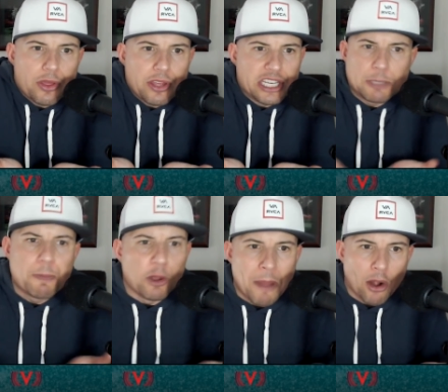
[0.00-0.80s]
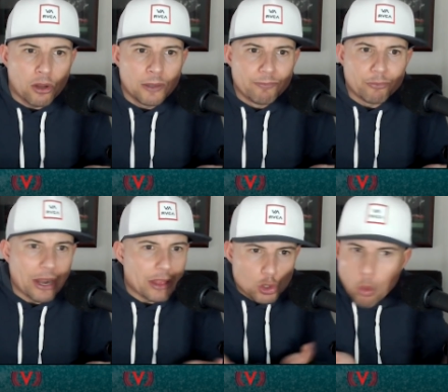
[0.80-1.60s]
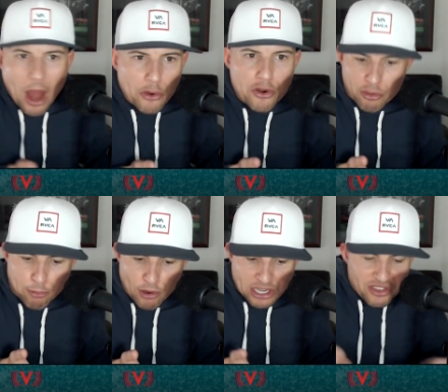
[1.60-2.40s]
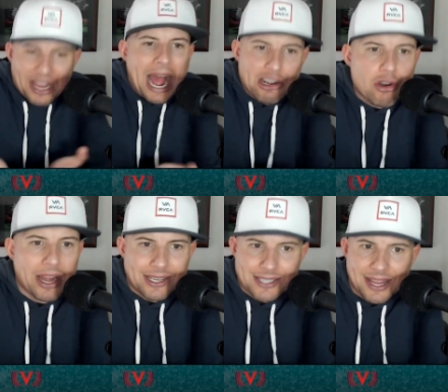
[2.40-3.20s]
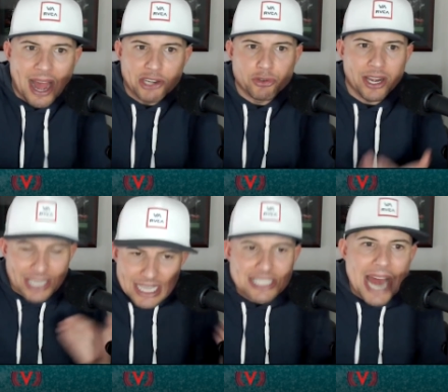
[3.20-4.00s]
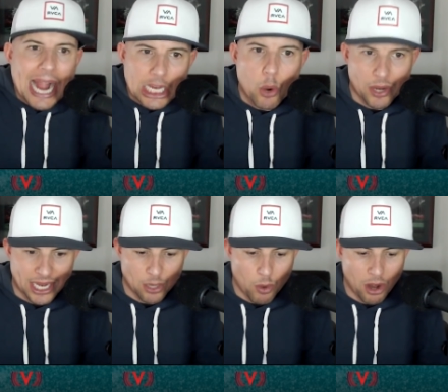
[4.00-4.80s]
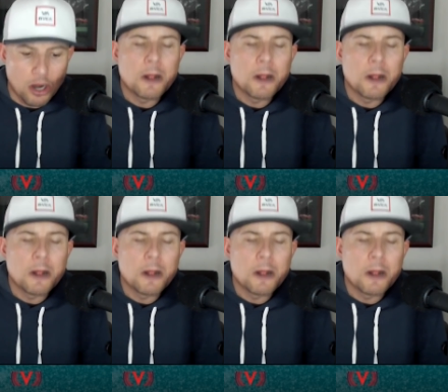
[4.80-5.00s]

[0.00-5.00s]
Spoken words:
it's spilled milk, right? There's water in the bridge. The contract is the contract. He's not going anywhere.